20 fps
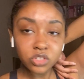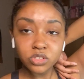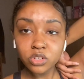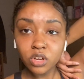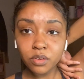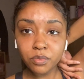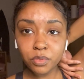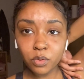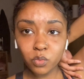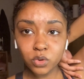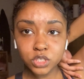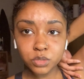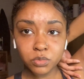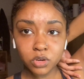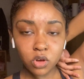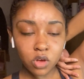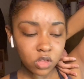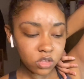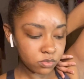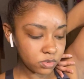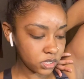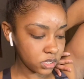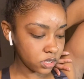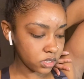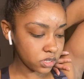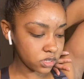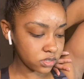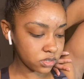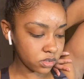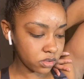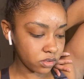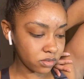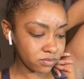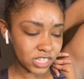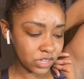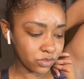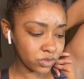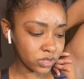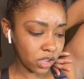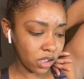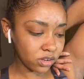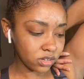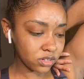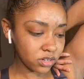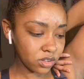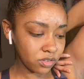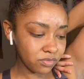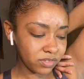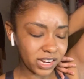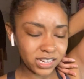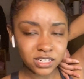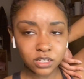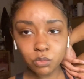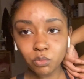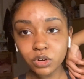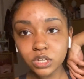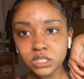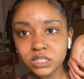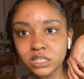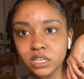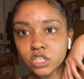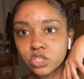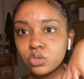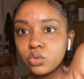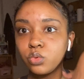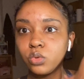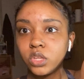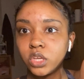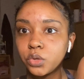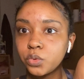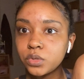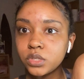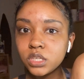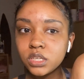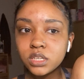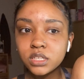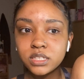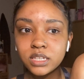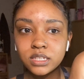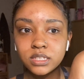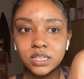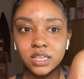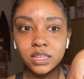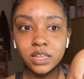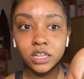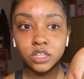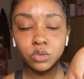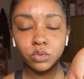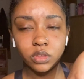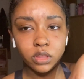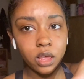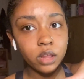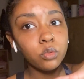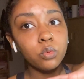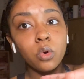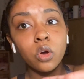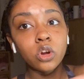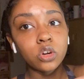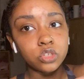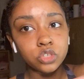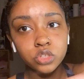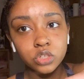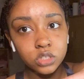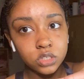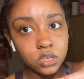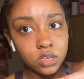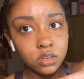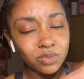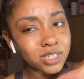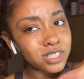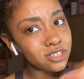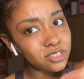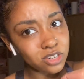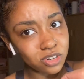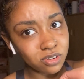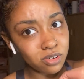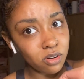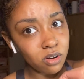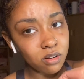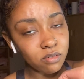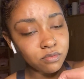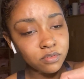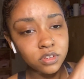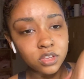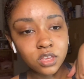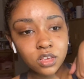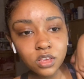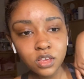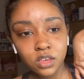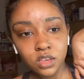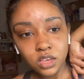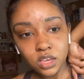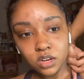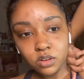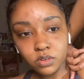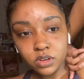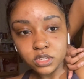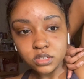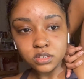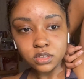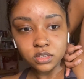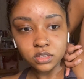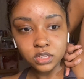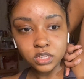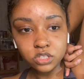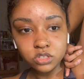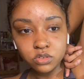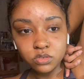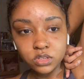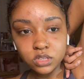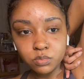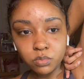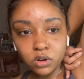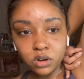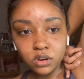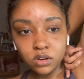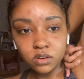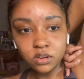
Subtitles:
off the whatchamacallit because it was hot enough and I didn't want to get too liquidy because they said that will hurt your skin. I just turned it off. Anyways, let's do this part.